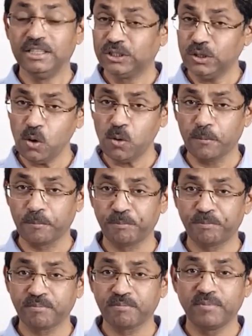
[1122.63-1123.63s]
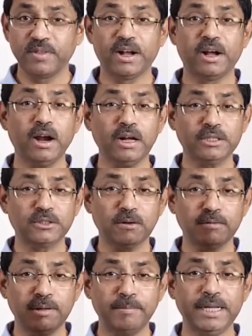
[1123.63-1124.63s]
So, the crux
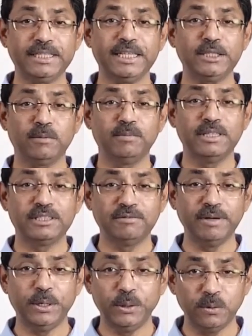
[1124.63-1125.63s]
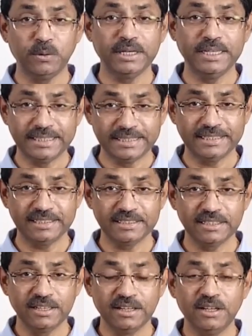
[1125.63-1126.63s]
of the message of this video
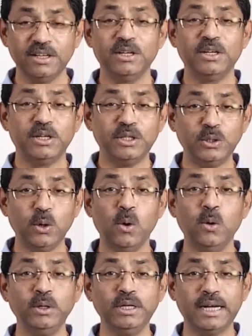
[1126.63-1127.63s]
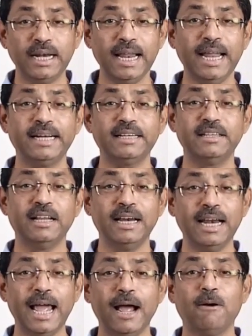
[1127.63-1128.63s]
is, don't let the
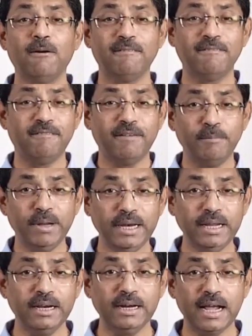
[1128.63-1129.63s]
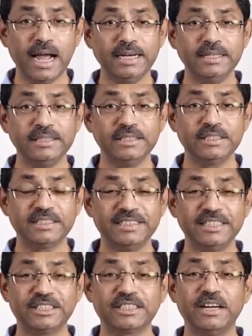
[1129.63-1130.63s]
lack of familial guidance
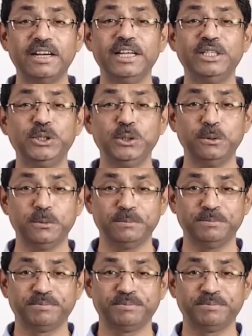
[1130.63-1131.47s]
discourage you.